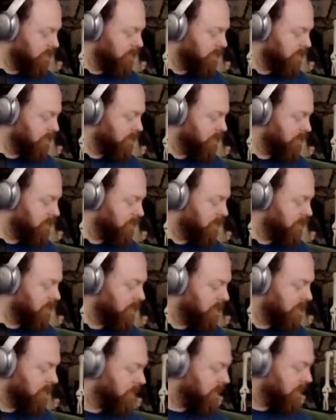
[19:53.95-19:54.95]

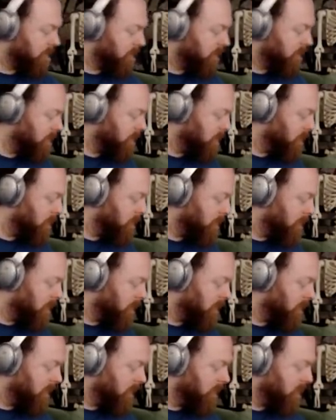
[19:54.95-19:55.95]

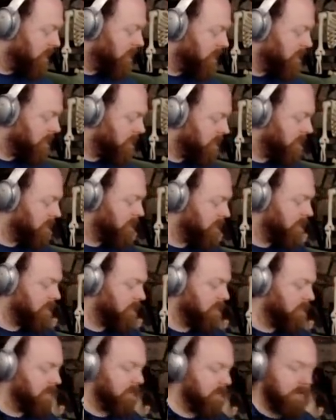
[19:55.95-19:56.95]

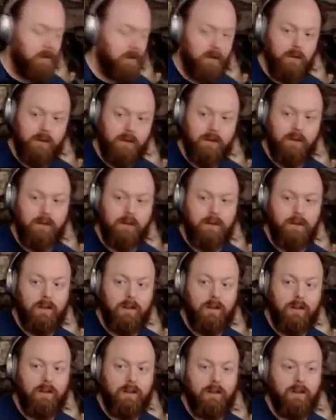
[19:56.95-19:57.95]

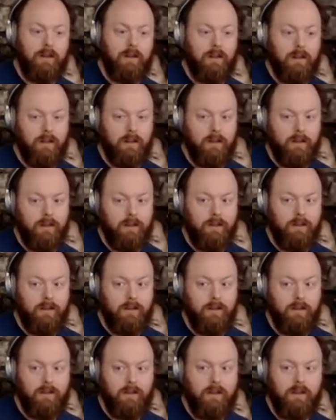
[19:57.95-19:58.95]

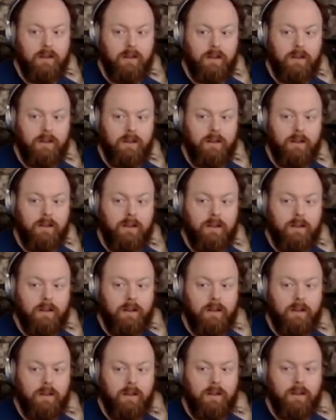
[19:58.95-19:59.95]

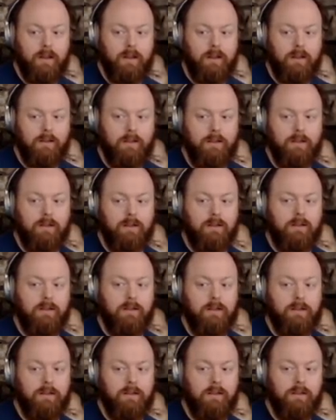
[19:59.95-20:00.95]

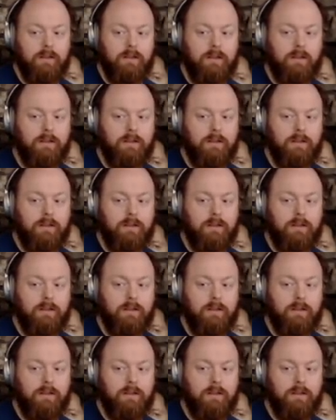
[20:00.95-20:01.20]
[no speech]